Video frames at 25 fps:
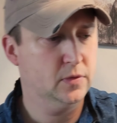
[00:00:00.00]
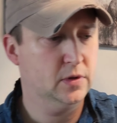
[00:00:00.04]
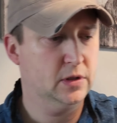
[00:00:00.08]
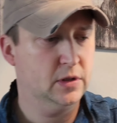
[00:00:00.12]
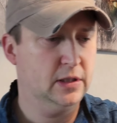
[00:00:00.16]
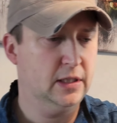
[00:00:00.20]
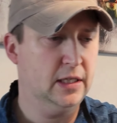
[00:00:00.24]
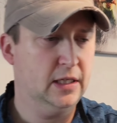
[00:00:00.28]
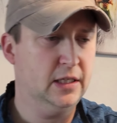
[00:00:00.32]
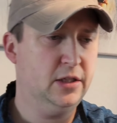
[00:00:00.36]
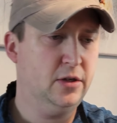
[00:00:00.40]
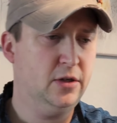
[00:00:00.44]

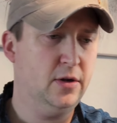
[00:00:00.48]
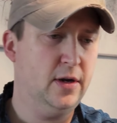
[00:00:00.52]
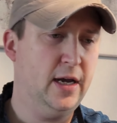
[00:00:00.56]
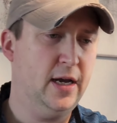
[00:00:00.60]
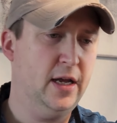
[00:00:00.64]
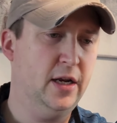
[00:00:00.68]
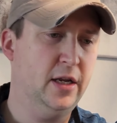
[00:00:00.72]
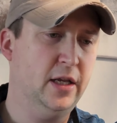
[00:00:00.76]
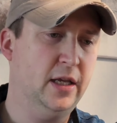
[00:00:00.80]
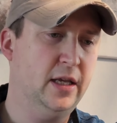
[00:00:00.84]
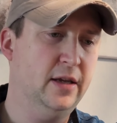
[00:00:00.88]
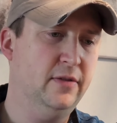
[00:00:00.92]
let's go
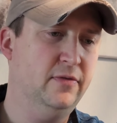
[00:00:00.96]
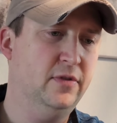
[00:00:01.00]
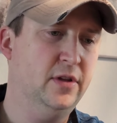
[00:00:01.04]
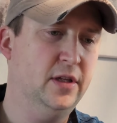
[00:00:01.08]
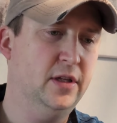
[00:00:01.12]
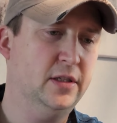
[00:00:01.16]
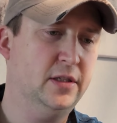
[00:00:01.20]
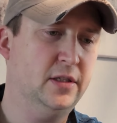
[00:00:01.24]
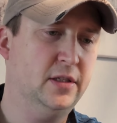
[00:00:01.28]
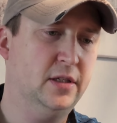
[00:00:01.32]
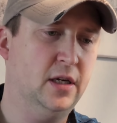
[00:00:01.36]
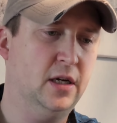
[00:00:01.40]
ahead and give
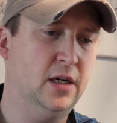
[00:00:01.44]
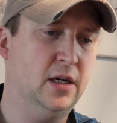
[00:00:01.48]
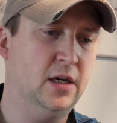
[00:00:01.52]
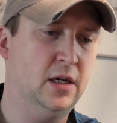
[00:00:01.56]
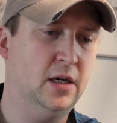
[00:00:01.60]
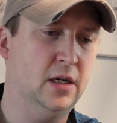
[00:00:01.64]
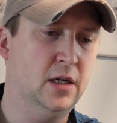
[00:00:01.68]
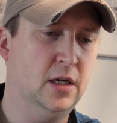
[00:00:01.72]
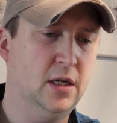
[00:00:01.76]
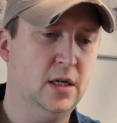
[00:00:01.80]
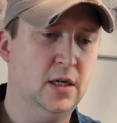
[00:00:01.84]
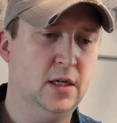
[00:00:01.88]
this.
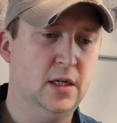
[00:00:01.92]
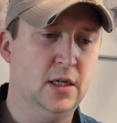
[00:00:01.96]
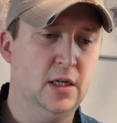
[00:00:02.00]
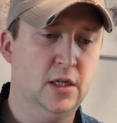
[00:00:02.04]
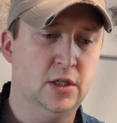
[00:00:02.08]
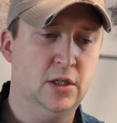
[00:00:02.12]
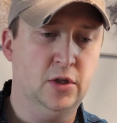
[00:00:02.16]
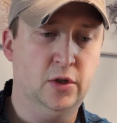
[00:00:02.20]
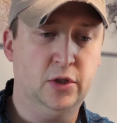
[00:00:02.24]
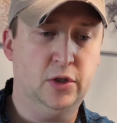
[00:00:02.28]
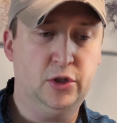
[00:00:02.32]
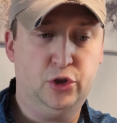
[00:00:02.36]

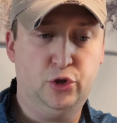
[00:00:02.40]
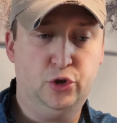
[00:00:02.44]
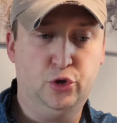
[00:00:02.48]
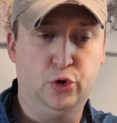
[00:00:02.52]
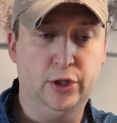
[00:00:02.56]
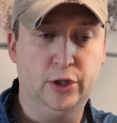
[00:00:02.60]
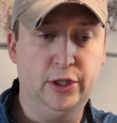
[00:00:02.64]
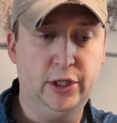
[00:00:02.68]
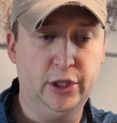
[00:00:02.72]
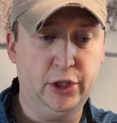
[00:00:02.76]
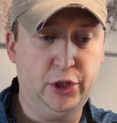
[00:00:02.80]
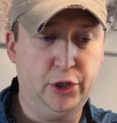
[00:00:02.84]
So it's
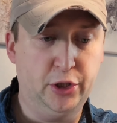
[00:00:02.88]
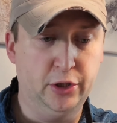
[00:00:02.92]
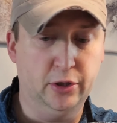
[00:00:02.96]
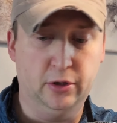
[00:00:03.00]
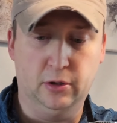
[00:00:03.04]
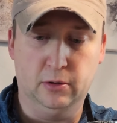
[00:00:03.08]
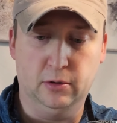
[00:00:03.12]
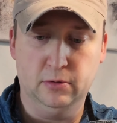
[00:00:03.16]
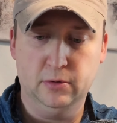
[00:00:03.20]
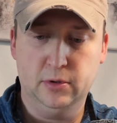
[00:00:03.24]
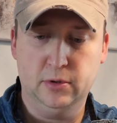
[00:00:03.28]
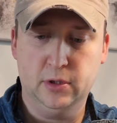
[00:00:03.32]

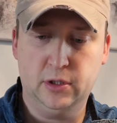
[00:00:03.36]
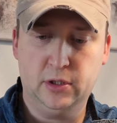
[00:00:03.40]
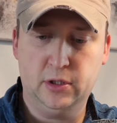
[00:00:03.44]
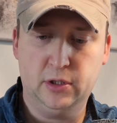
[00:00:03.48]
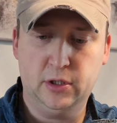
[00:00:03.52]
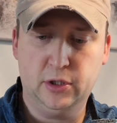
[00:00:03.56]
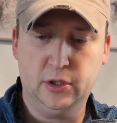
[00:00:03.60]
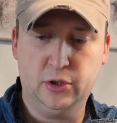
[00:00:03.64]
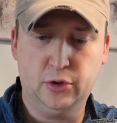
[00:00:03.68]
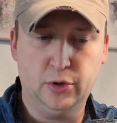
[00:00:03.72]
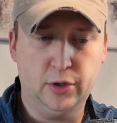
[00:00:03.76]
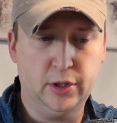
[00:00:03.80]
traditional. This is
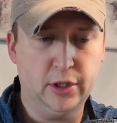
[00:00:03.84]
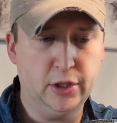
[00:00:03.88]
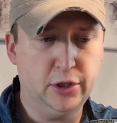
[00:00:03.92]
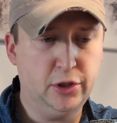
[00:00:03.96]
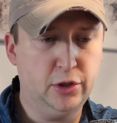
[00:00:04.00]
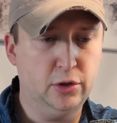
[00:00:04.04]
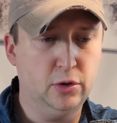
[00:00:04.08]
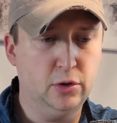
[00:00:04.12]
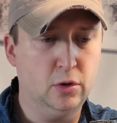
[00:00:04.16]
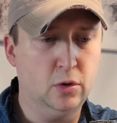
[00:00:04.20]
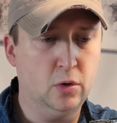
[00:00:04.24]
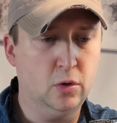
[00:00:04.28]
a
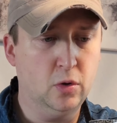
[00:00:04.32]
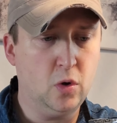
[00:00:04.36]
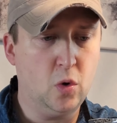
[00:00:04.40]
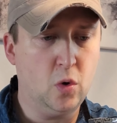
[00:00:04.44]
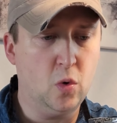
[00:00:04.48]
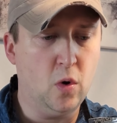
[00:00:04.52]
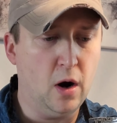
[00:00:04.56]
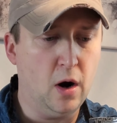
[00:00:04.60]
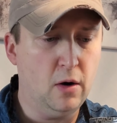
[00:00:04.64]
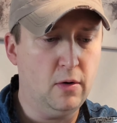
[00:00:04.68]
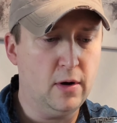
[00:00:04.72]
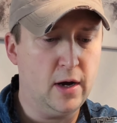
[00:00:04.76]
traditional
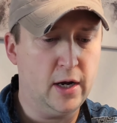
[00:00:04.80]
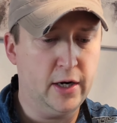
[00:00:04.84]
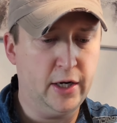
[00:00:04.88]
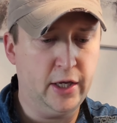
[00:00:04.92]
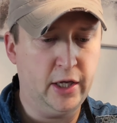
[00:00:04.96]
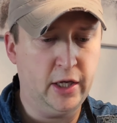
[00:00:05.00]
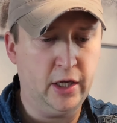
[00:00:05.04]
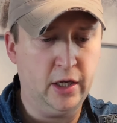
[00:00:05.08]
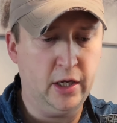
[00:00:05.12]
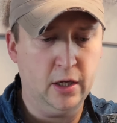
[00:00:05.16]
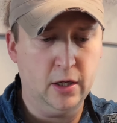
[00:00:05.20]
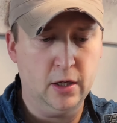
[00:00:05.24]

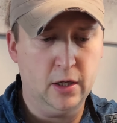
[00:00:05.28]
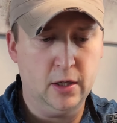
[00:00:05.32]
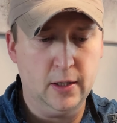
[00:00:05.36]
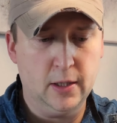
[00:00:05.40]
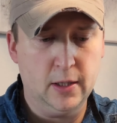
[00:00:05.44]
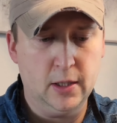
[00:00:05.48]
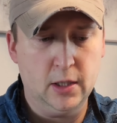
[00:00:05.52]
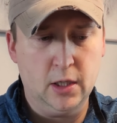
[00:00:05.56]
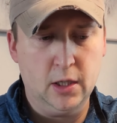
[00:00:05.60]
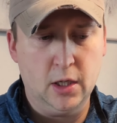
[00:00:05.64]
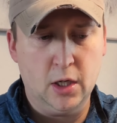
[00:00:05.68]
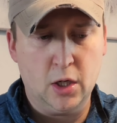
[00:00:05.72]
Guarani
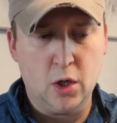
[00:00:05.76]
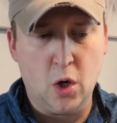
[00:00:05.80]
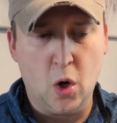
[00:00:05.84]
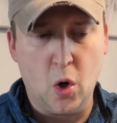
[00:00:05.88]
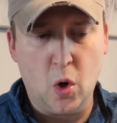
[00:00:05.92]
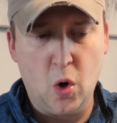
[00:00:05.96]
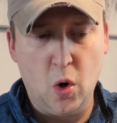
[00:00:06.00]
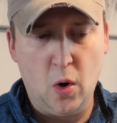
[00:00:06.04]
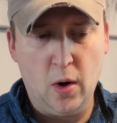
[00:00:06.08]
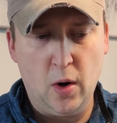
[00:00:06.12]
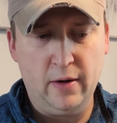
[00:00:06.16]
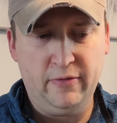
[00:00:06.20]

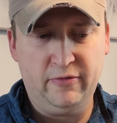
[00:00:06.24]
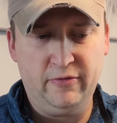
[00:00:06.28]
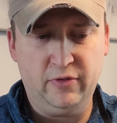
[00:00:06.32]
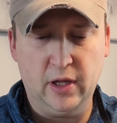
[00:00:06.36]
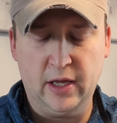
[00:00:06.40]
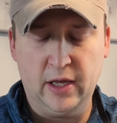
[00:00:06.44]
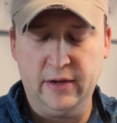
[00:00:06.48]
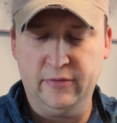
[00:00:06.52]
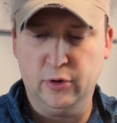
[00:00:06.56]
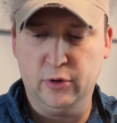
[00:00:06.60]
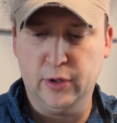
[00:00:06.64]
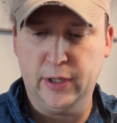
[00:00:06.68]
cocoa
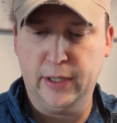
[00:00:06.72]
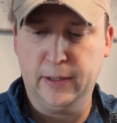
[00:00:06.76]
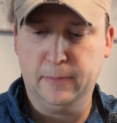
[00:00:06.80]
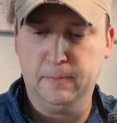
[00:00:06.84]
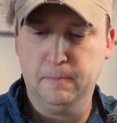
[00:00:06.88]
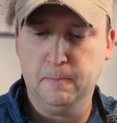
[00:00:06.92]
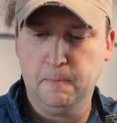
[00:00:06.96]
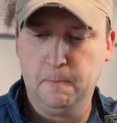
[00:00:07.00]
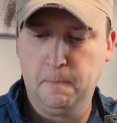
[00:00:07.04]
flavoring.